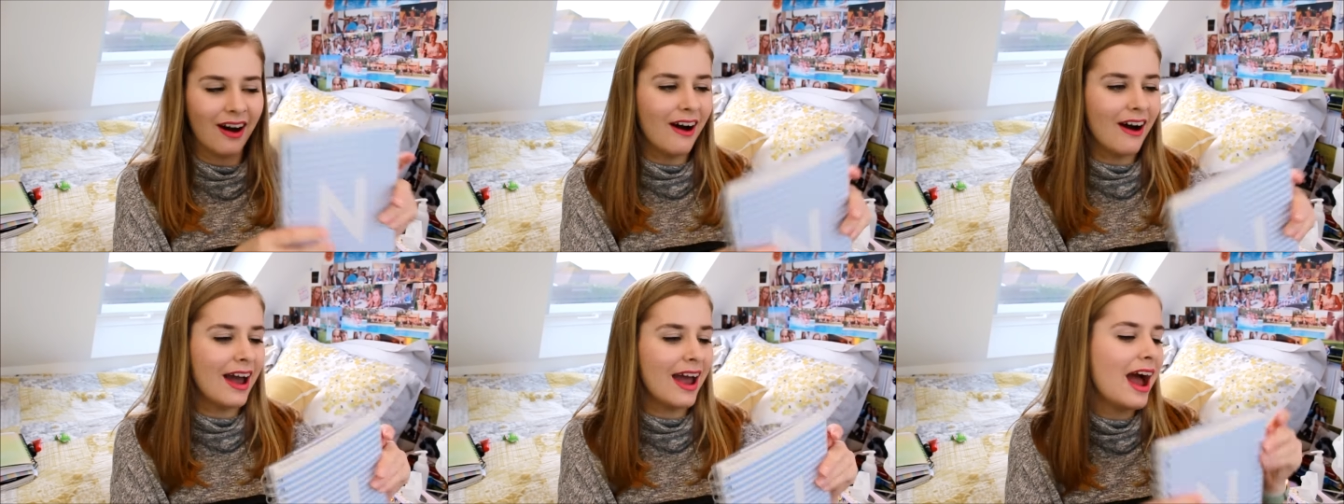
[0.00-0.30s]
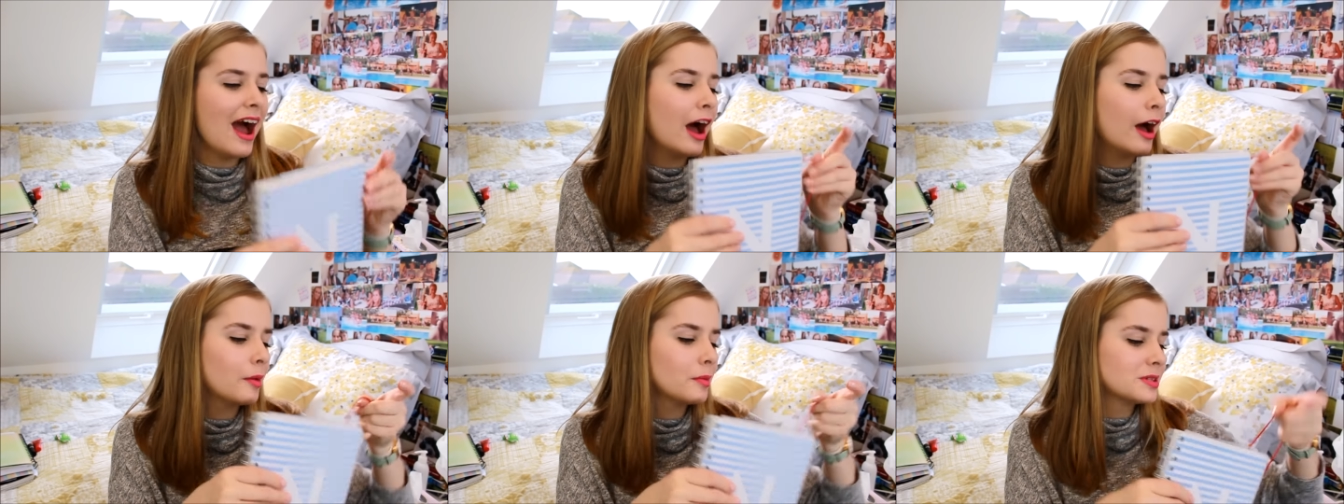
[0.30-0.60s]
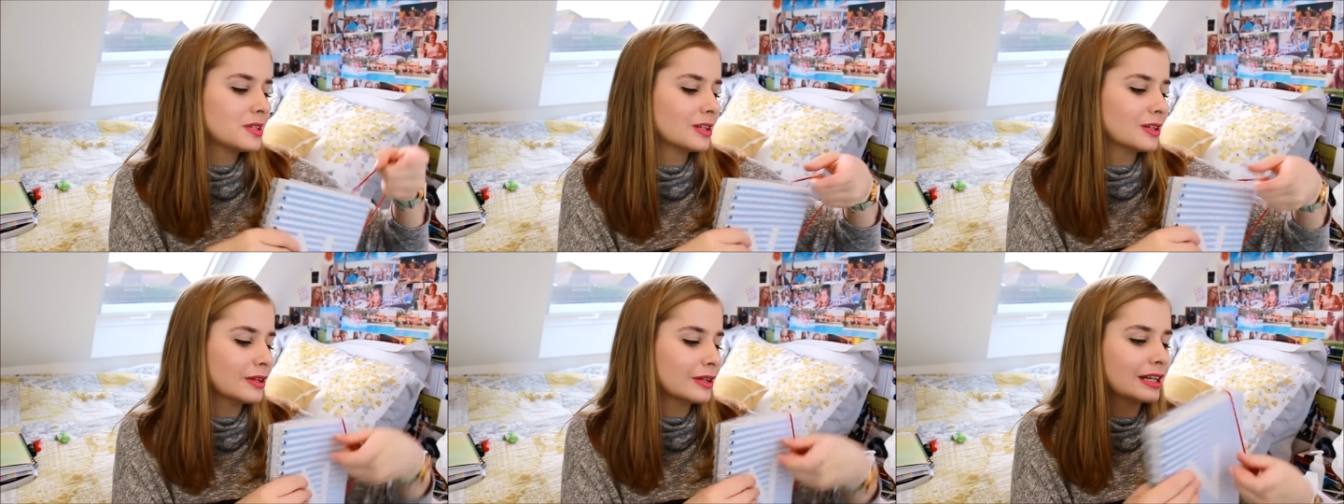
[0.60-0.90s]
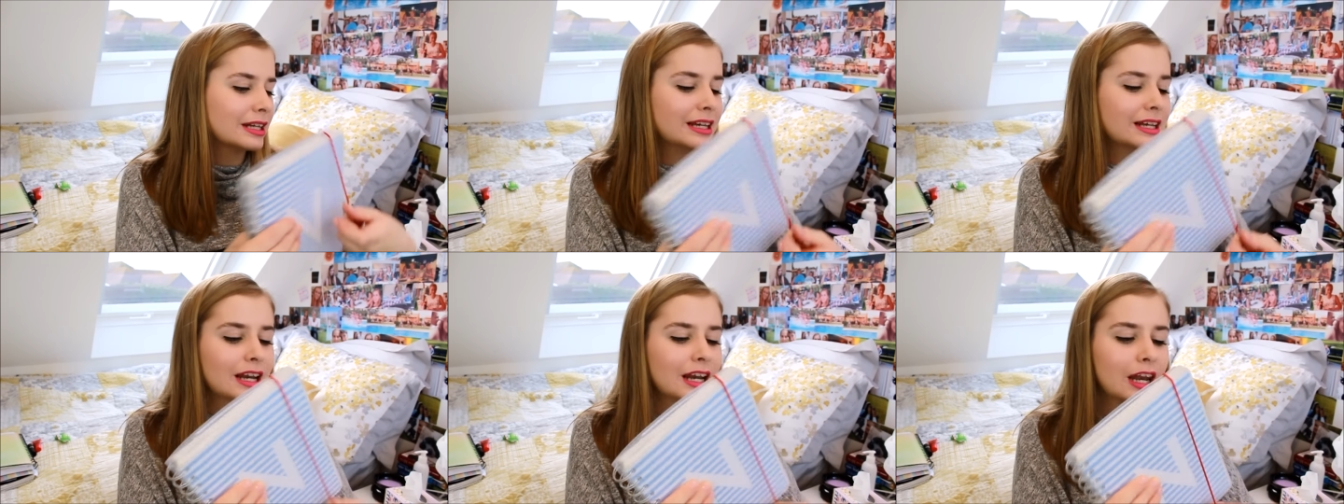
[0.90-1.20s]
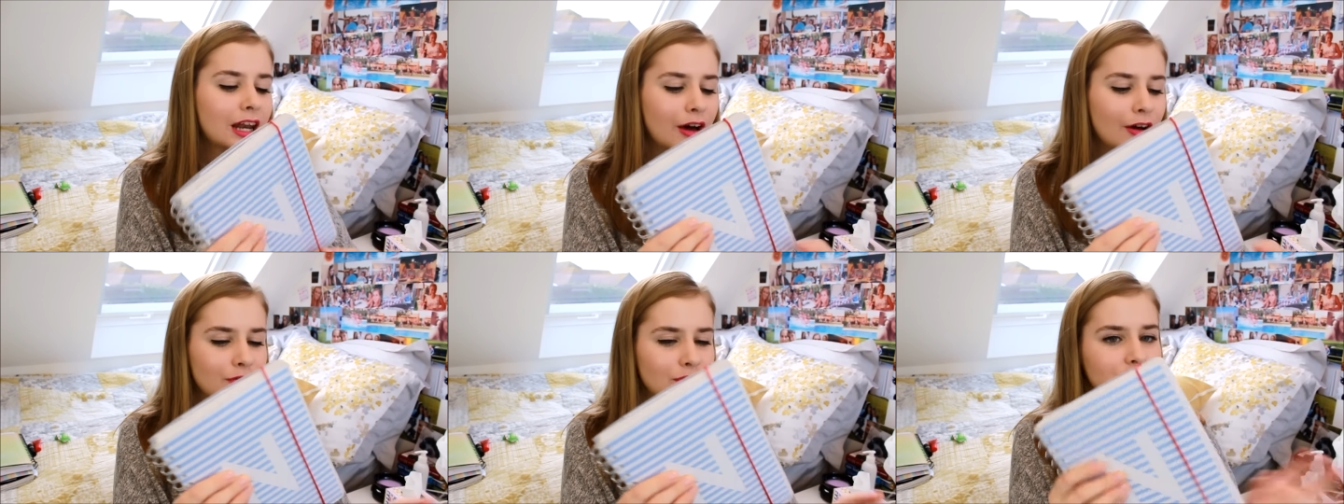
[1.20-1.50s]
I absolutely
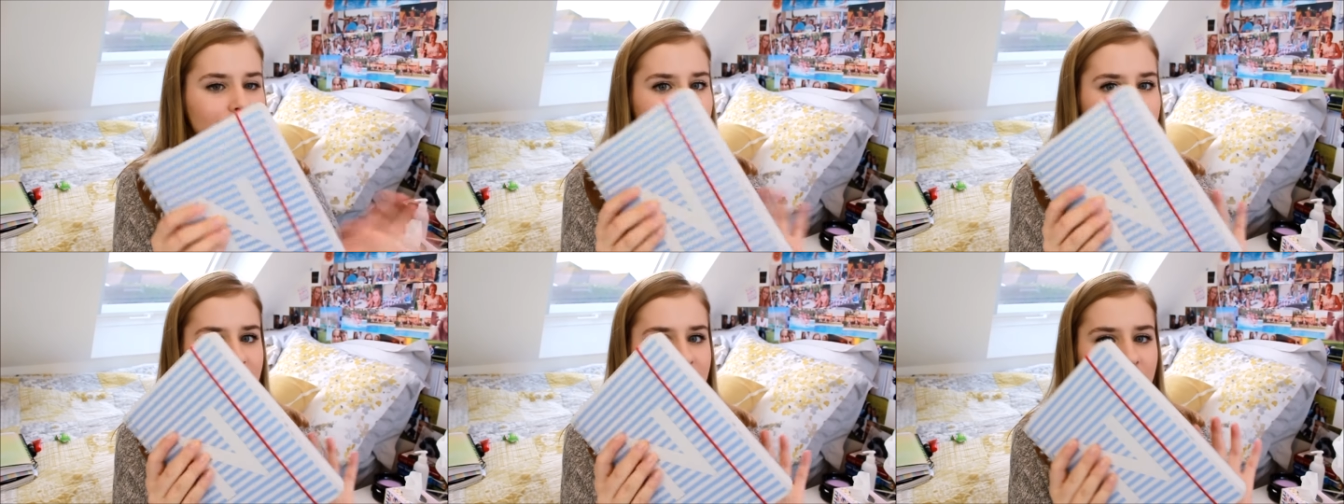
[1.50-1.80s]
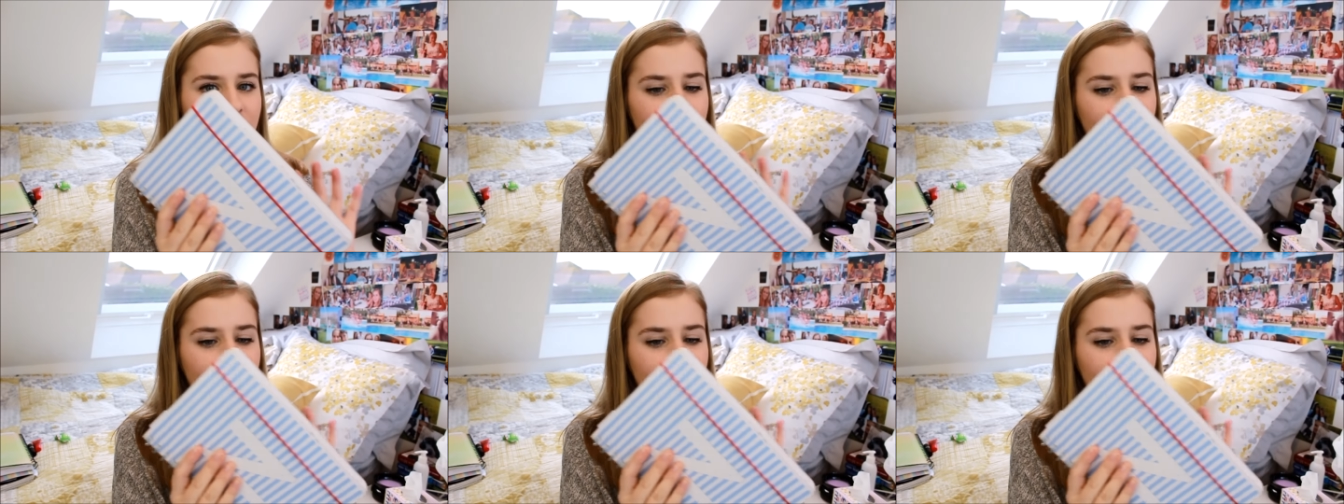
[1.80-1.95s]
love this.